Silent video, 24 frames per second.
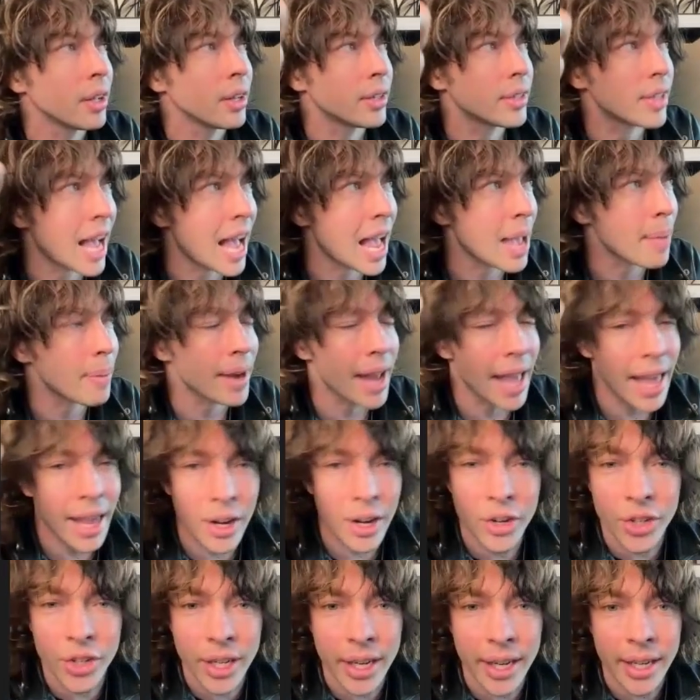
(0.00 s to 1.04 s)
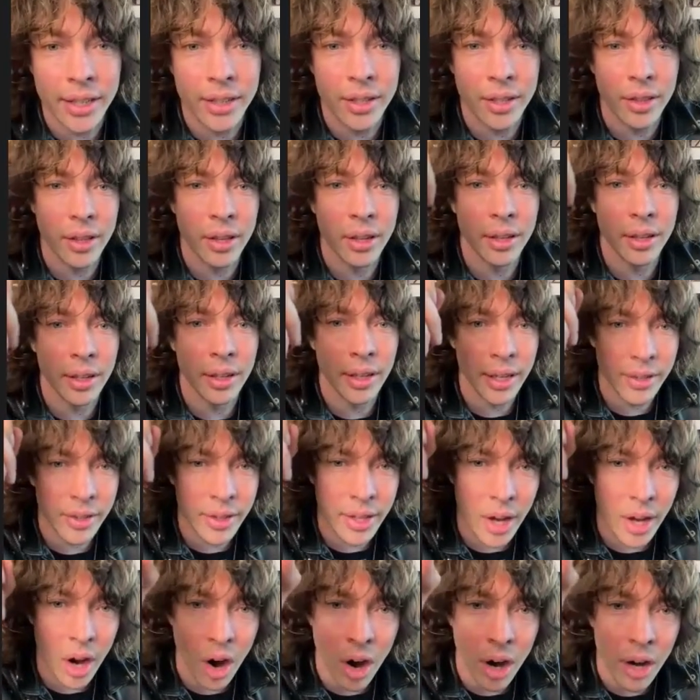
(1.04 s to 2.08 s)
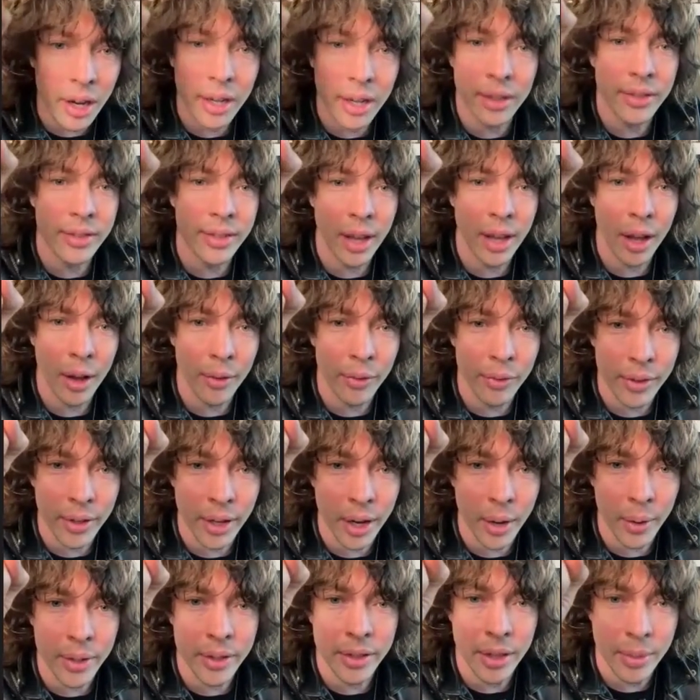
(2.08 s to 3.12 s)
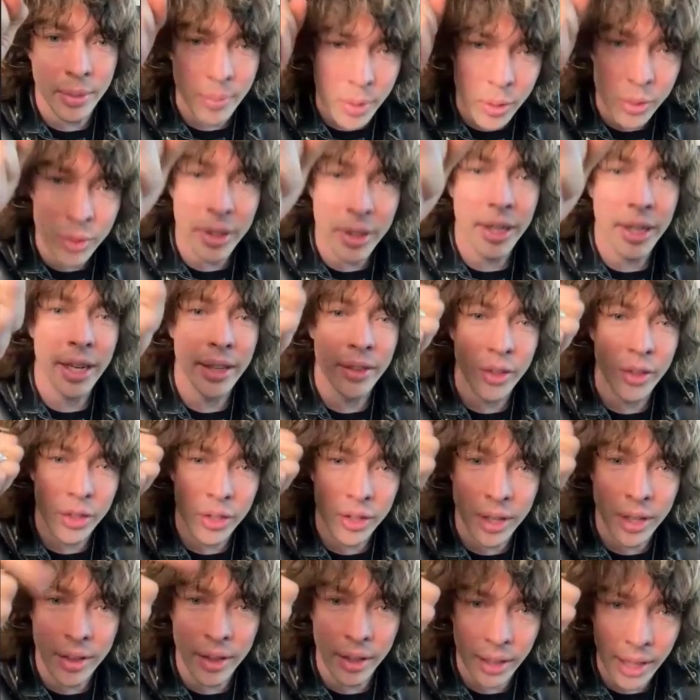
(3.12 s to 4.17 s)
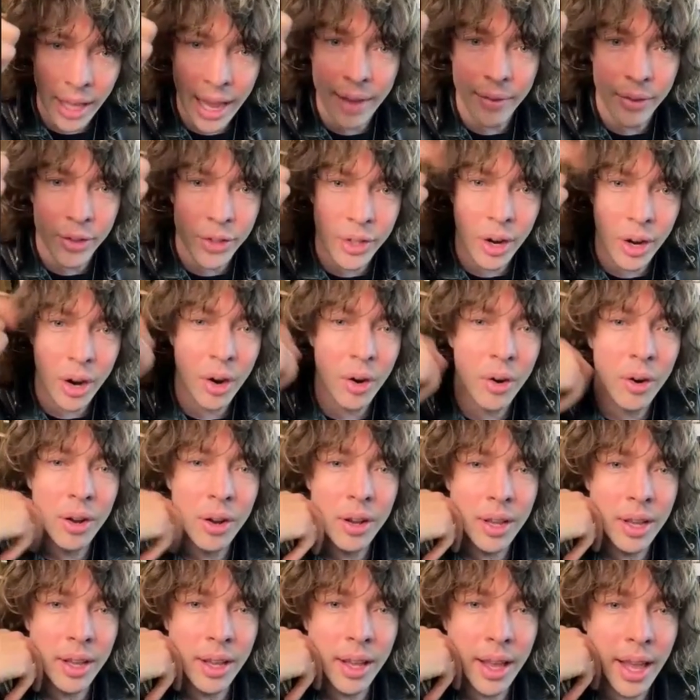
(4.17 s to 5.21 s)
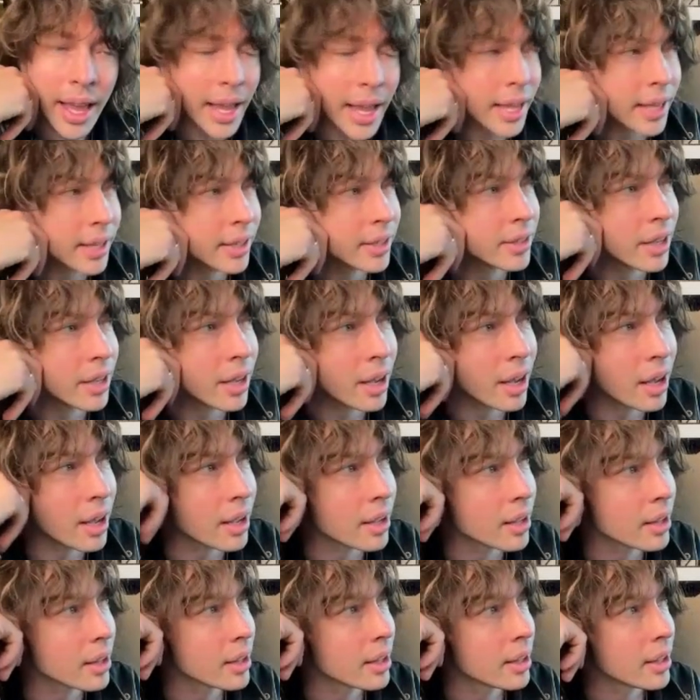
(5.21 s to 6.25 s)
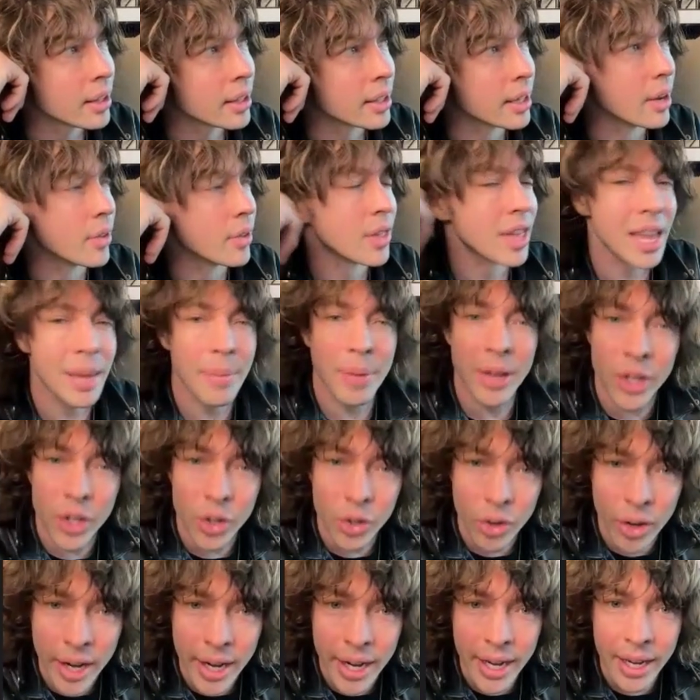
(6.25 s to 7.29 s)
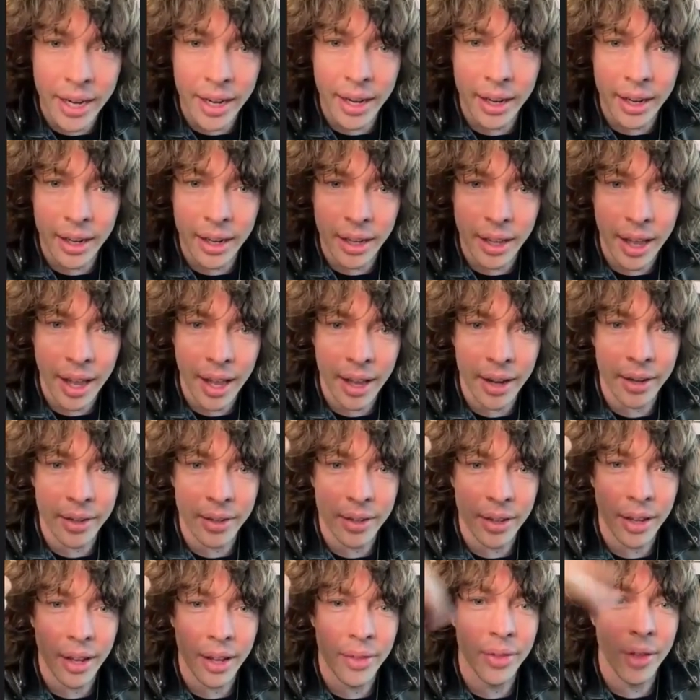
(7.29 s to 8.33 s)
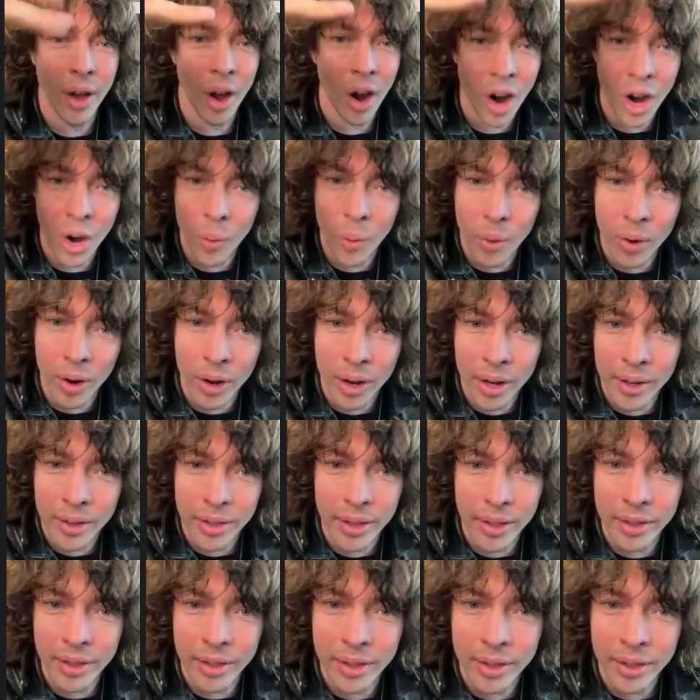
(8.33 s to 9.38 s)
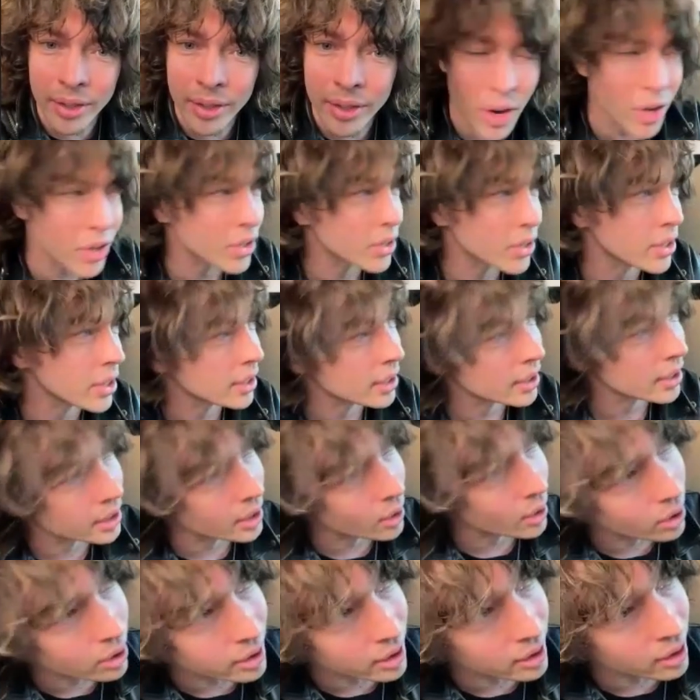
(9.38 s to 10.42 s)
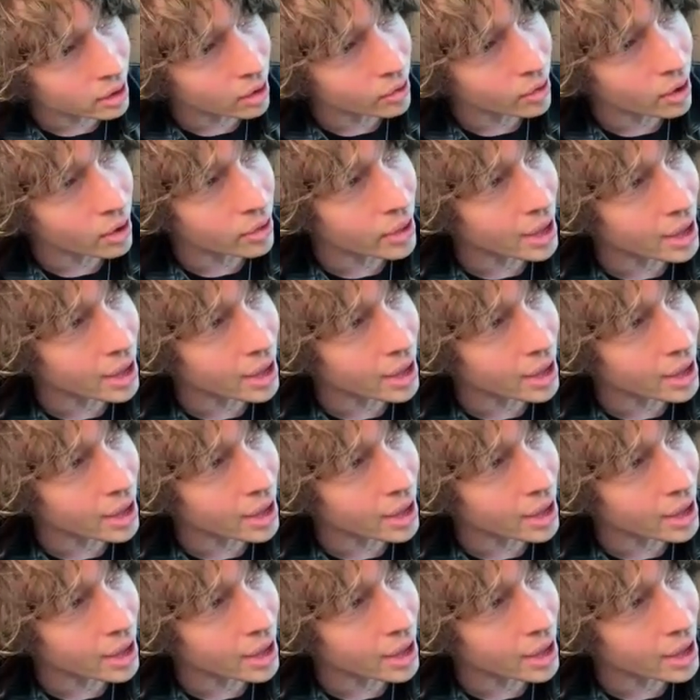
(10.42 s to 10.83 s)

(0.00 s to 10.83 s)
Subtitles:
time and energy into the art itself, into the music and the live show, and the imagery and the artwork that's on the merch, all